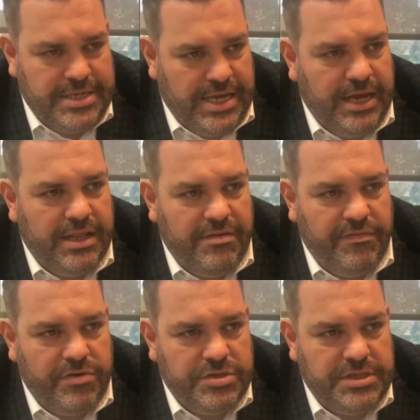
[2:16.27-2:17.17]
of taking that
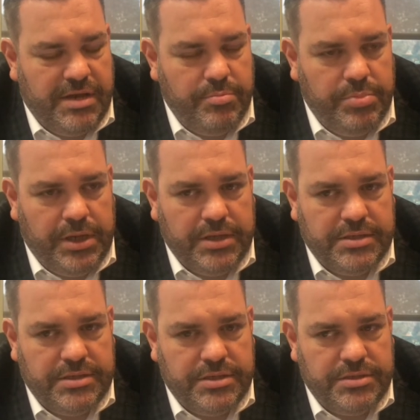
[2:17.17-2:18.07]
first step
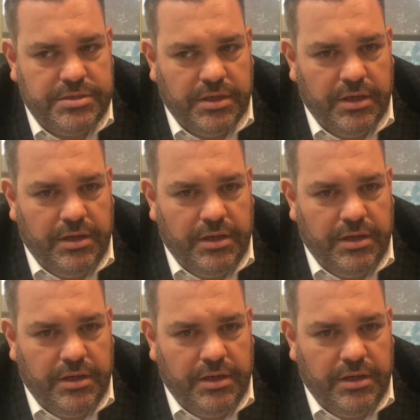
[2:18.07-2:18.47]
because there's,